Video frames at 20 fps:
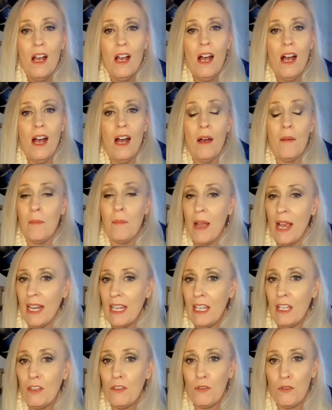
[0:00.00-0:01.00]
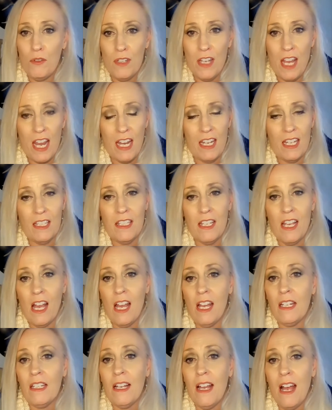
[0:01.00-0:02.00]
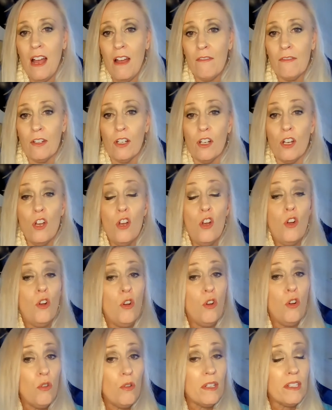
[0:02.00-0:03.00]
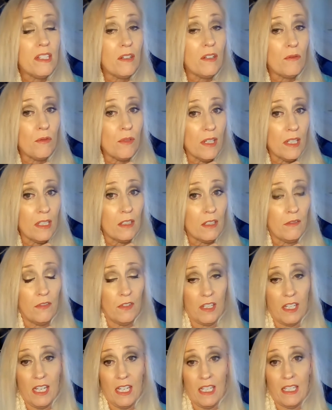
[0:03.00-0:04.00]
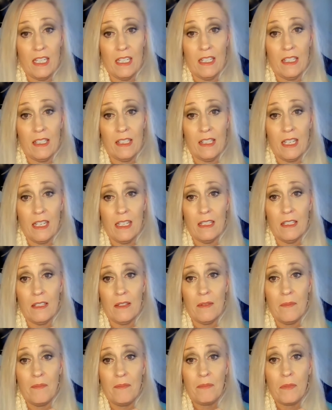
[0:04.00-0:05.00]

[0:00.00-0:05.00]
mining through data to uncover who is at risk for kidney disease,